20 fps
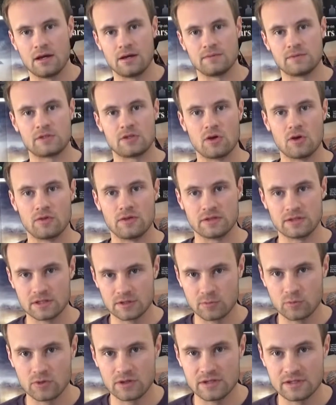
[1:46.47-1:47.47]
So this is
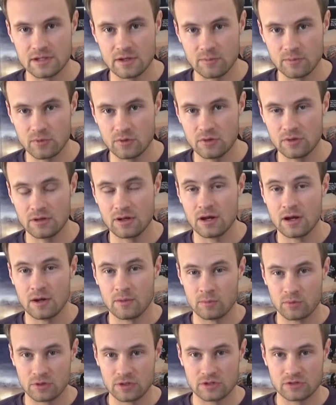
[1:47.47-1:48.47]
pretty simple,
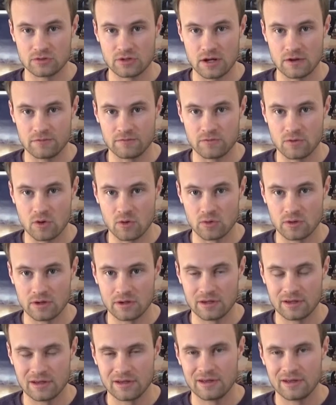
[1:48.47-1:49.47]
pretty straightforward.